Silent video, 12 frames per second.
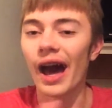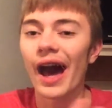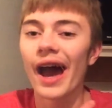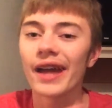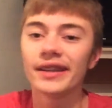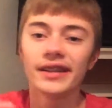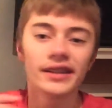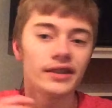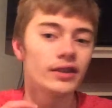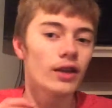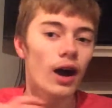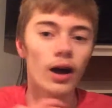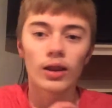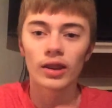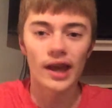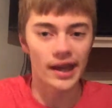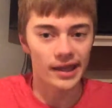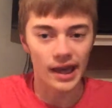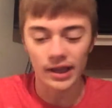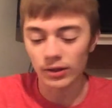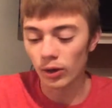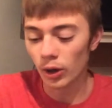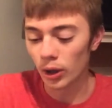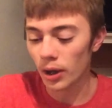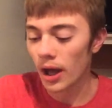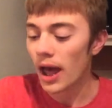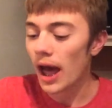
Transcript: I did not like at all.